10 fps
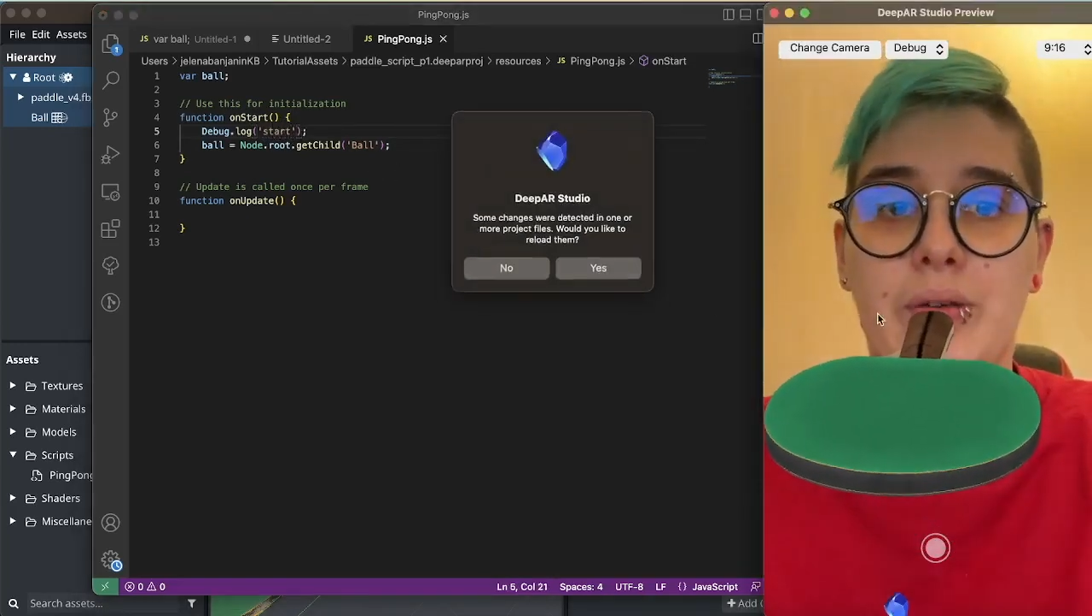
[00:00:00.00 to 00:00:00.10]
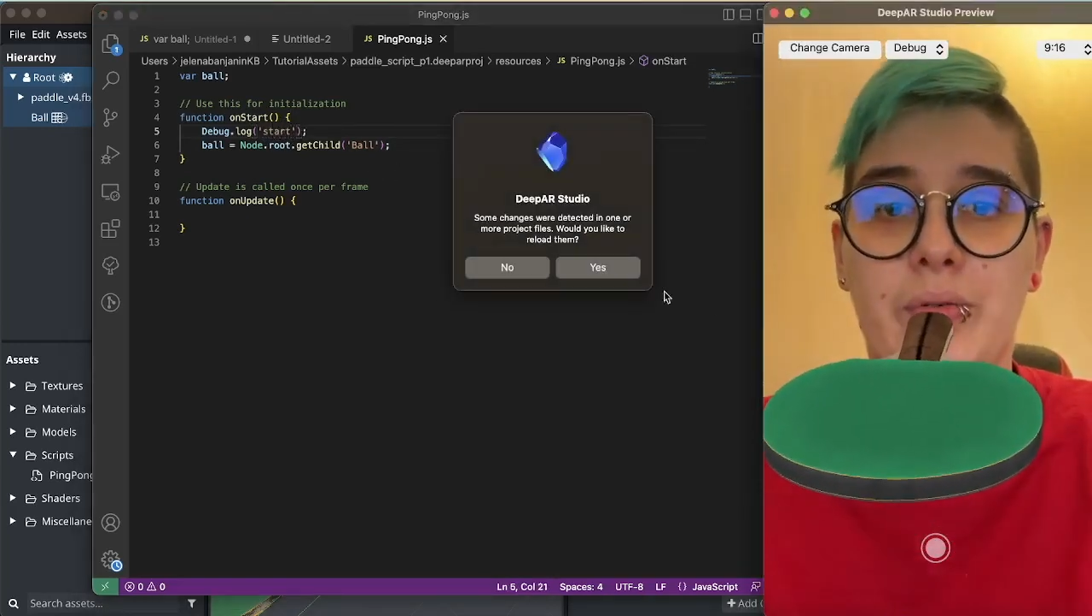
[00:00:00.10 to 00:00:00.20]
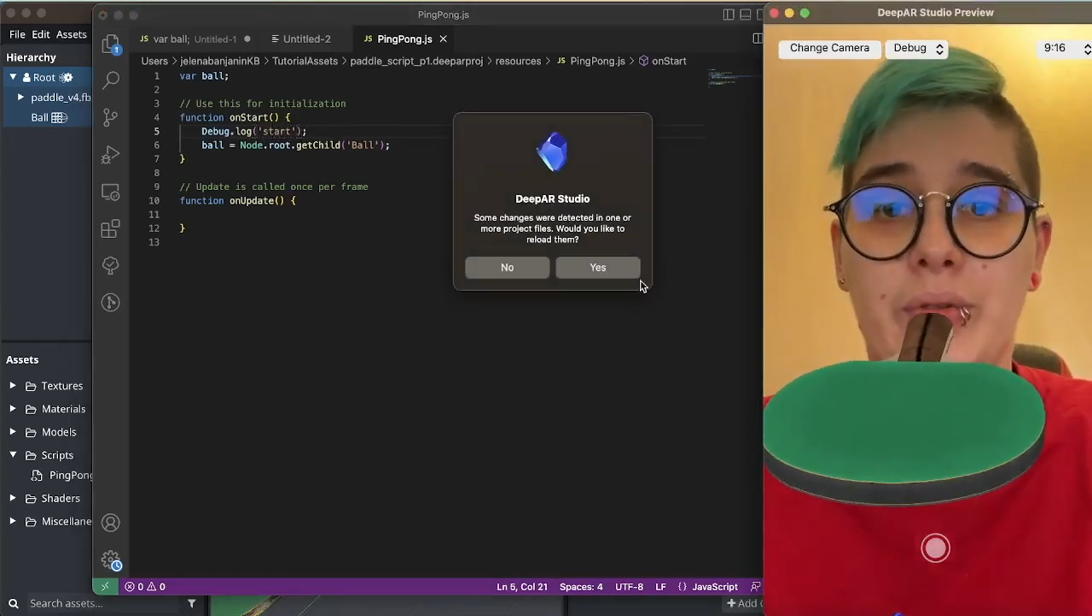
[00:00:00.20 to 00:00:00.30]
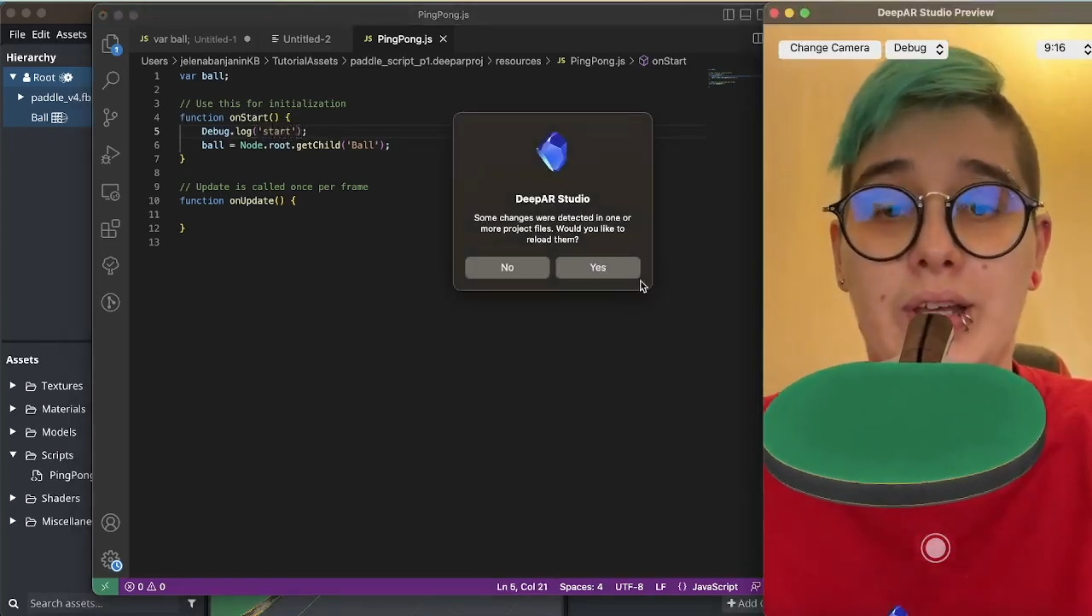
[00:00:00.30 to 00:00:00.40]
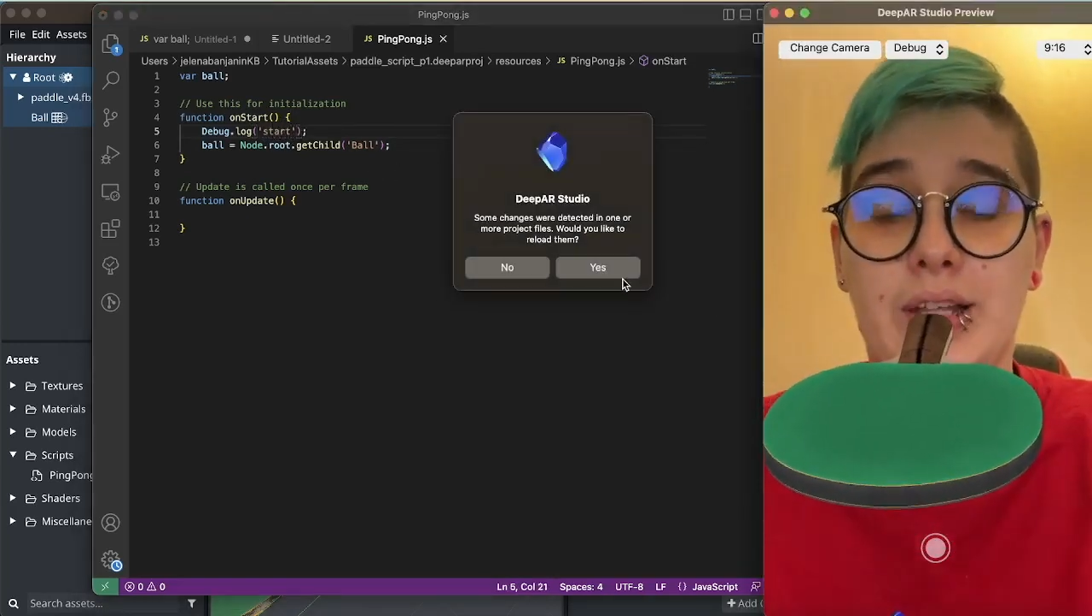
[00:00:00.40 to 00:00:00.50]
we
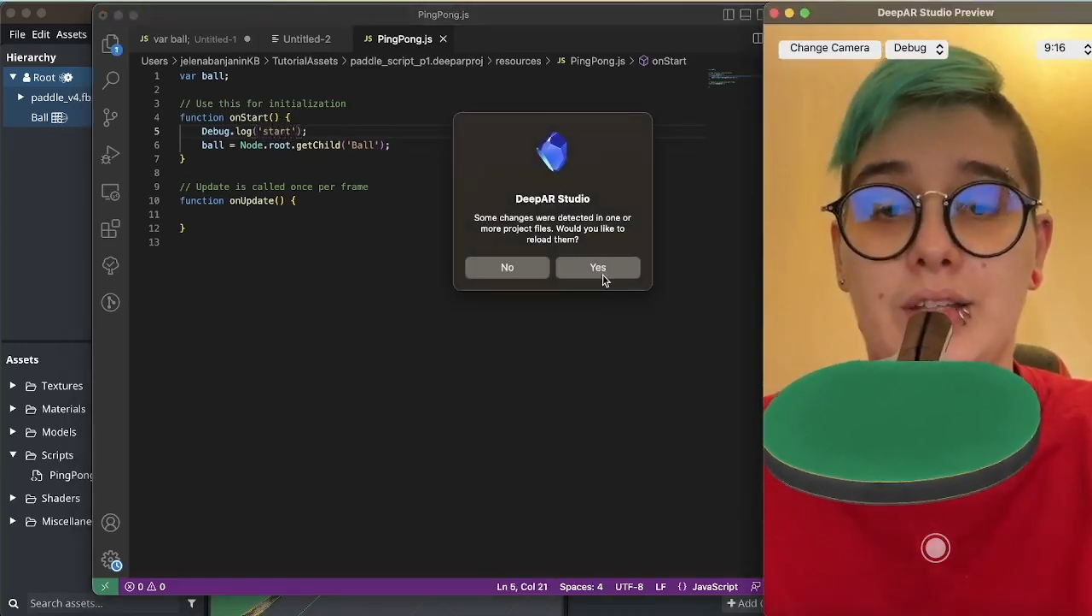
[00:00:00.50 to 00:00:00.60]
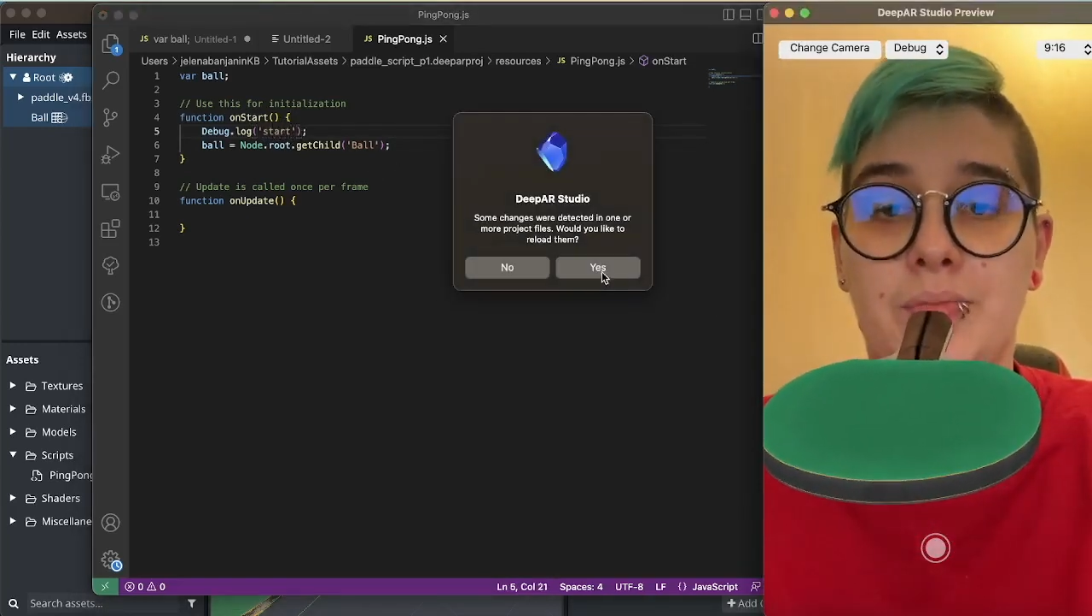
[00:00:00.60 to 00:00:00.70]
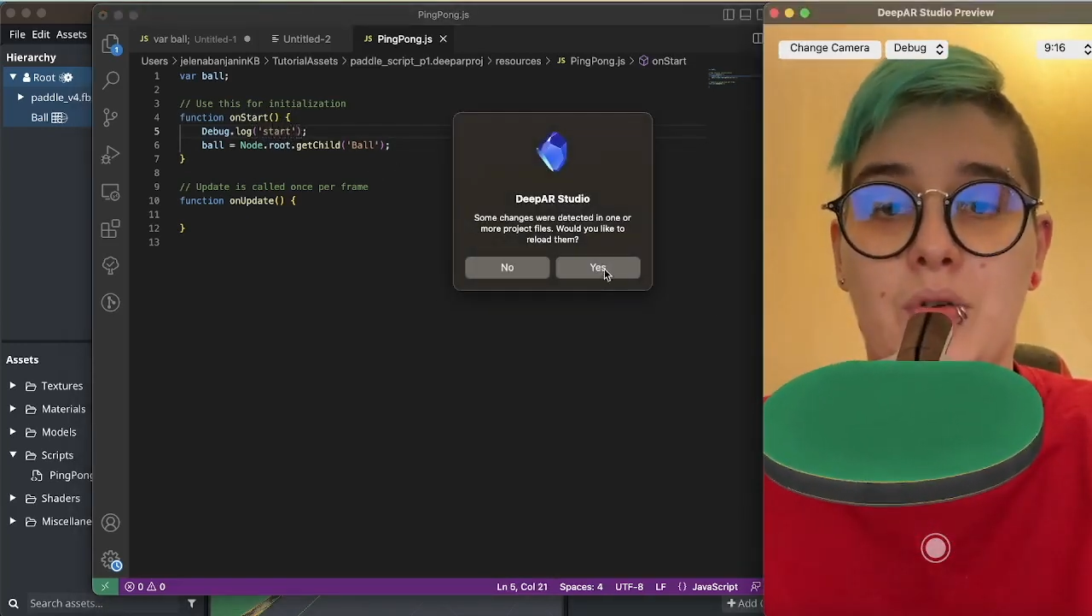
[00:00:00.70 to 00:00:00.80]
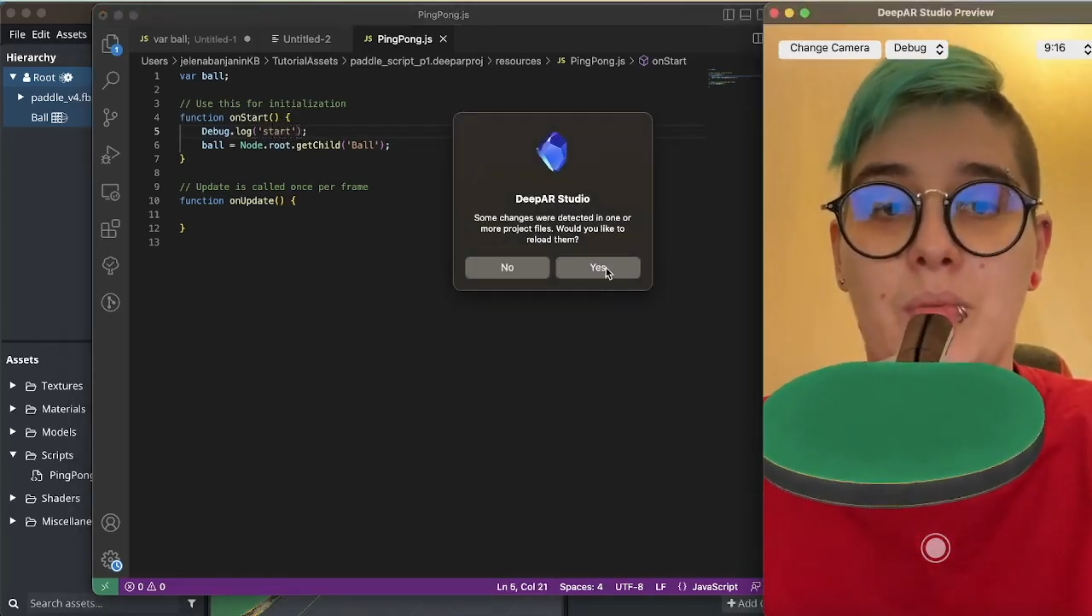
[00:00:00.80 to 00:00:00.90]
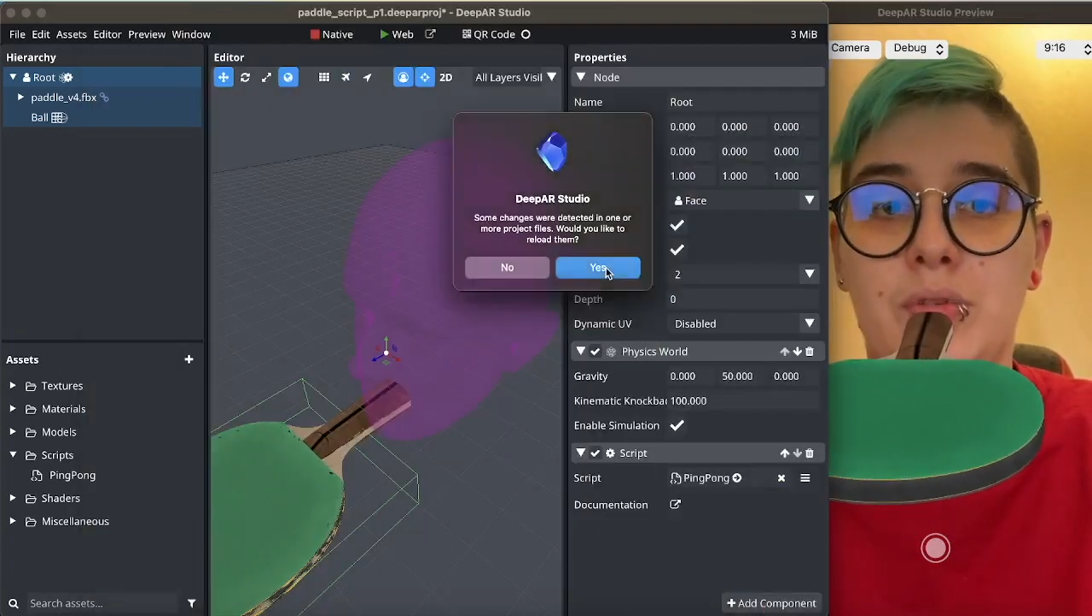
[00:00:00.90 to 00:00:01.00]
will get a
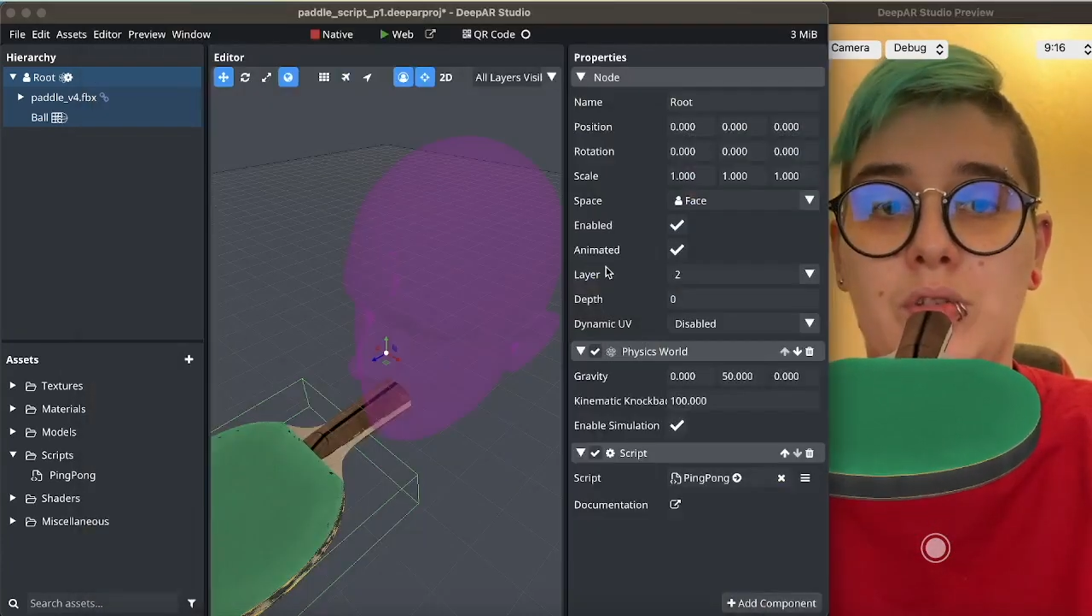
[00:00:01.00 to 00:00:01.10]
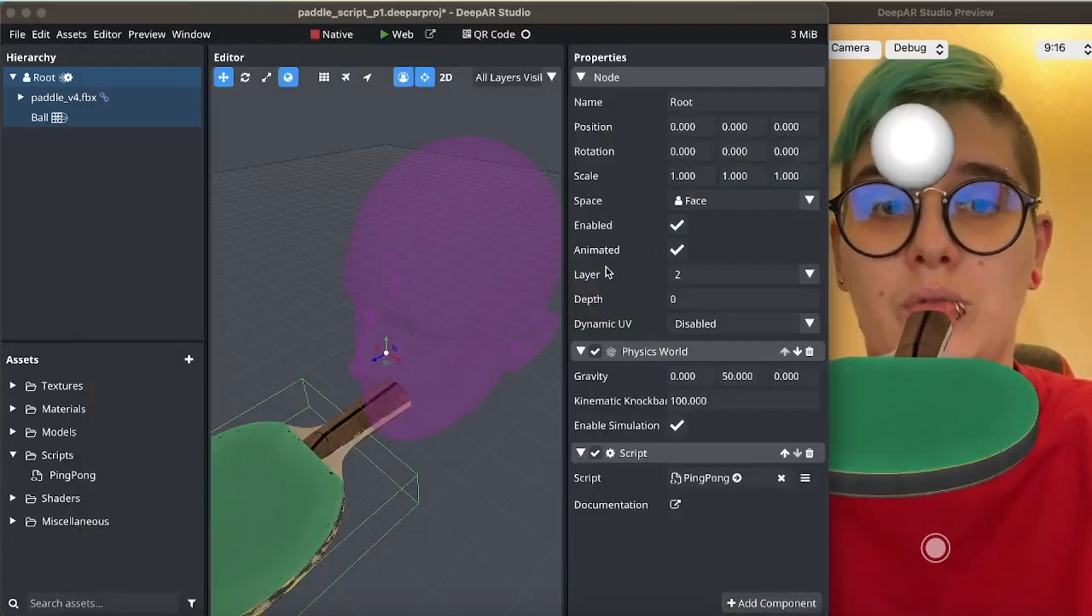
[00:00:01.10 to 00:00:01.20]
prompt